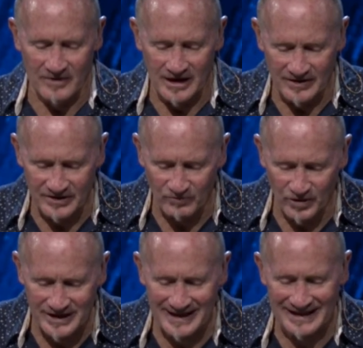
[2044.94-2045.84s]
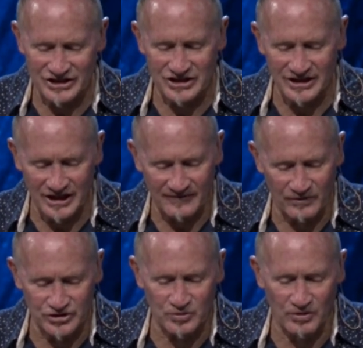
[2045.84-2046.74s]
119,
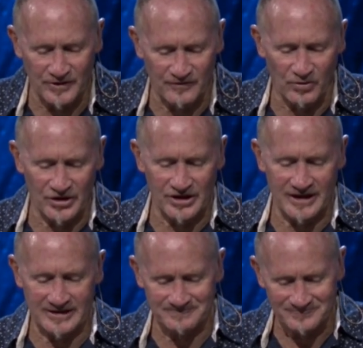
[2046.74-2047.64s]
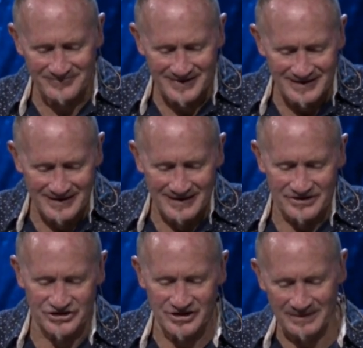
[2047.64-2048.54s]
verse 148,
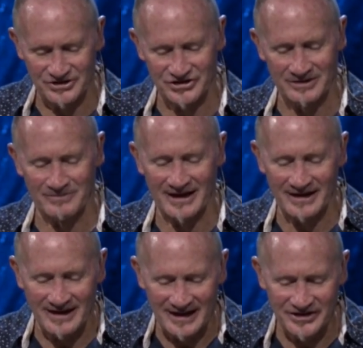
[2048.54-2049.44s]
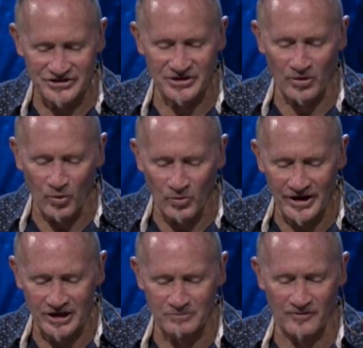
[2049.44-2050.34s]
the psalmist said, my eyes are
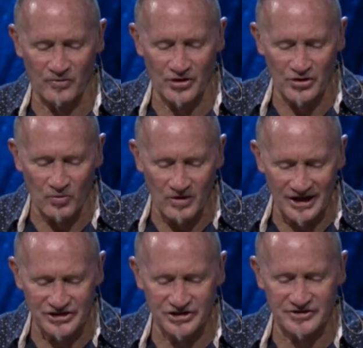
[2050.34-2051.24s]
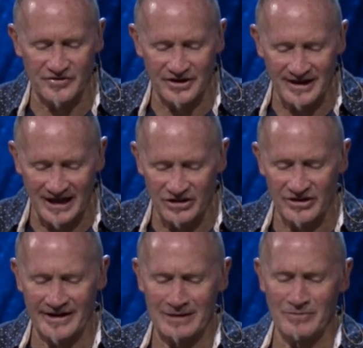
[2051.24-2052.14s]
awake before the watches of the night,
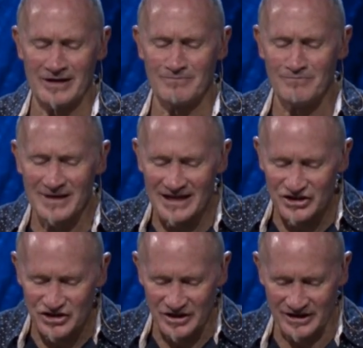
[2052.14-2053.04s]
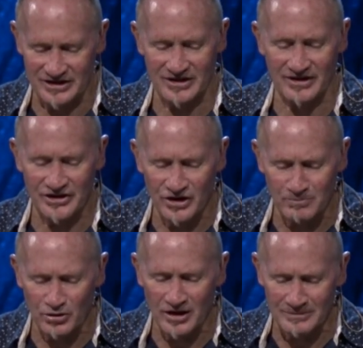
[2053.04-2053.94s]
that I may meditate on your
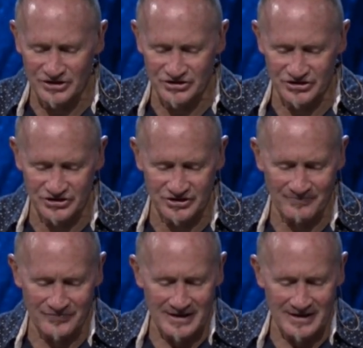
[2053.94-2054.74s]
promises.